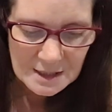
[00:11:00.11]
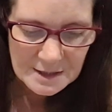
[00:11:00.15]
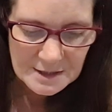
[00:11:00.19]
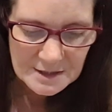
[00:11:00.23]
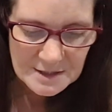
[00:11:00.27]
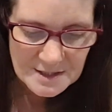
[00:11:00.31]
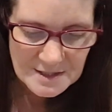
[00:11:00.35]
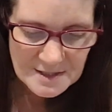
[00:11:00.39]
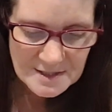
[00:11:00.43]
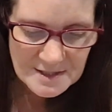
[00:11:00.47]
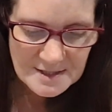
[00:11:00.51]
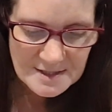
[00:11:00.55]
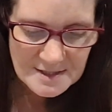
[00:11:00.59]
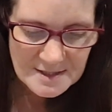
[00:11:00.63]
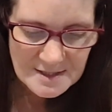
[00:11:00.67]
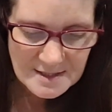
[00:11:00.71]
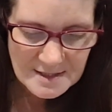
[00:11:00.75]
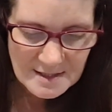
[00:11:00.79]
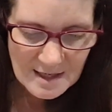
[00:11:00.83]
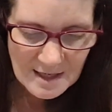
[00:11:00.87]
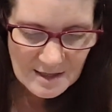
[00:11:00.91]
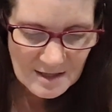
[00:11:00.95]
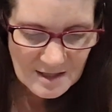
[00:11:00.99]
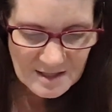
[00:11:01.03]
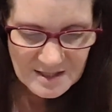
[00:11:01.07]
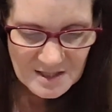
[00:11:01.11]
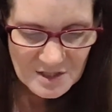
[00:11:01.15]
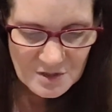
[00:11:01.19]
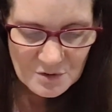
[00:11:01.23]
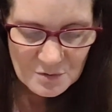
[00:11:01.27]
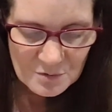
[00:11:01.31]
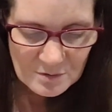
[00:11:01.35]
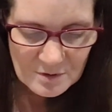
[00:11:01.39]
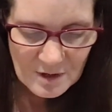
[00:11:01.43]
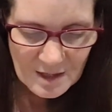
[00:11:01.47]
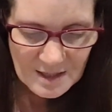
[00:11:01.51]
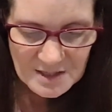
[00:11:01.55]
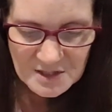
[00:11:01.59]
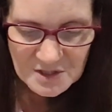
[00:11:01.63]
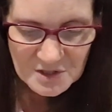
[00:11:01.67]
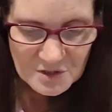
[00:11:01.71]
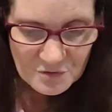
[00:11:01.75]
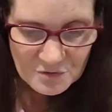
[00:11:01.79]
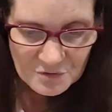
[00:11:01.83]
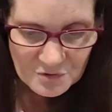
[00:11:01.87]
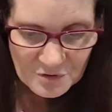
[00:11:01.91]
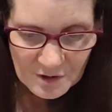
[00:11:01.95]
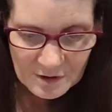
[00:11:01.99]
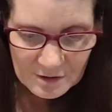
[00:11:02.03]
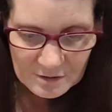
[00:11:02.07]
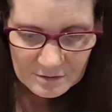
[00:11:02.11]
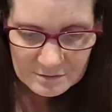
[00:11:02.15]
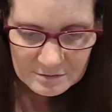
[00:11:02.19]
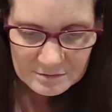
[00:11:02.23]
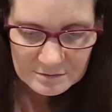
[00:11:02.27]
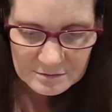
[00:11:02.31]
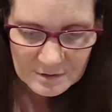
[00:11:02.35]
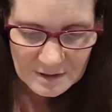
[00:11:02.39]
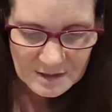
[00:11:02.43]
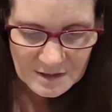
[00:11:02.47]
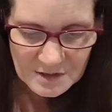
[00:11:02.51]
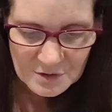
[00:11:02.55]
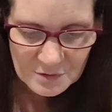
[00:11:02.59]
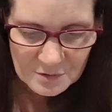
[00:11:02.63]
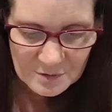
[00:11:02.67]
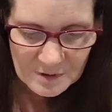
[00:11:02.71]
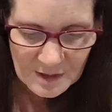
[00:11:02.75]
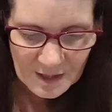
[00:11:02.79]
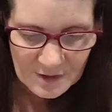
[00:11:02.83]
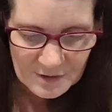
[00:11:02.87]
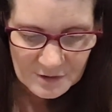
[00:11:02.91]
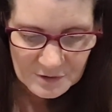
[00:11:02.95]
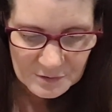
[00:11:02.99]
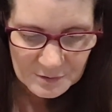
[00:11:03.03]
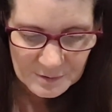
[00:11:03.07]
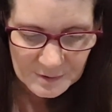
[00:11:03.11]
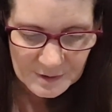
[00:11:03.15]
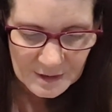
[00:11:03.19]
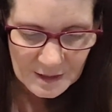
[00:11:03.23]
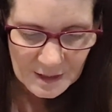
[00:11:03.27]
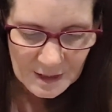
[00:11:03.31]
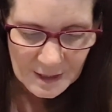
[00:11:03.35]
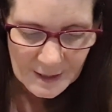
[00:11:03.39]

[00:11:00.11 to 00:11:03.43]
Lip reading: This is, and I still struggle. I still can't do it.